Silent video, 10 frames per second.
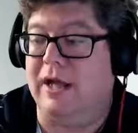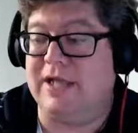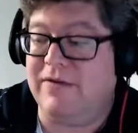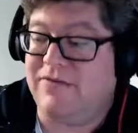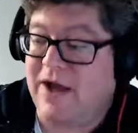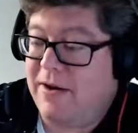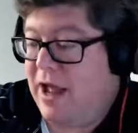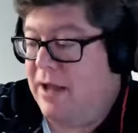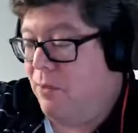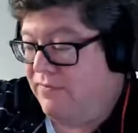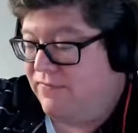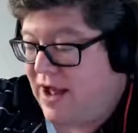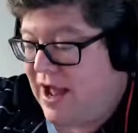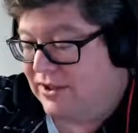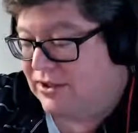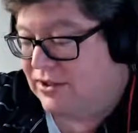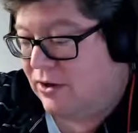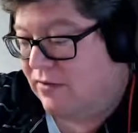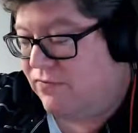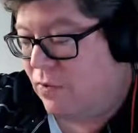it's 8.5. It's sold
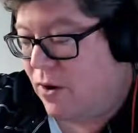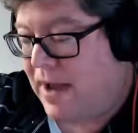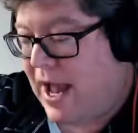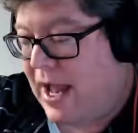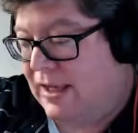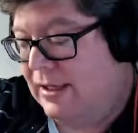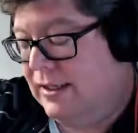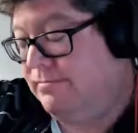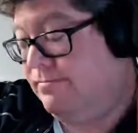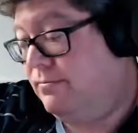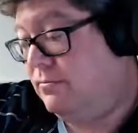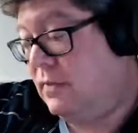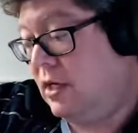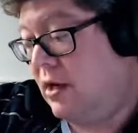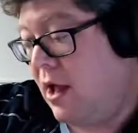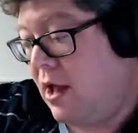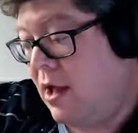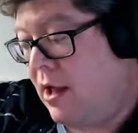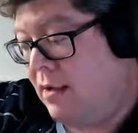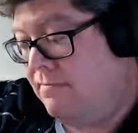in a four pack.
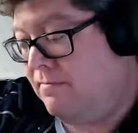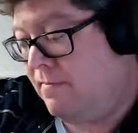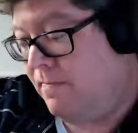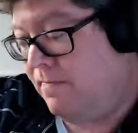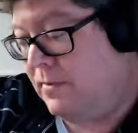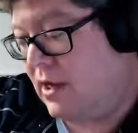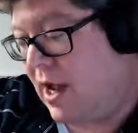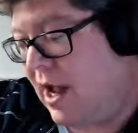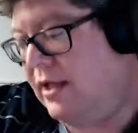Um, I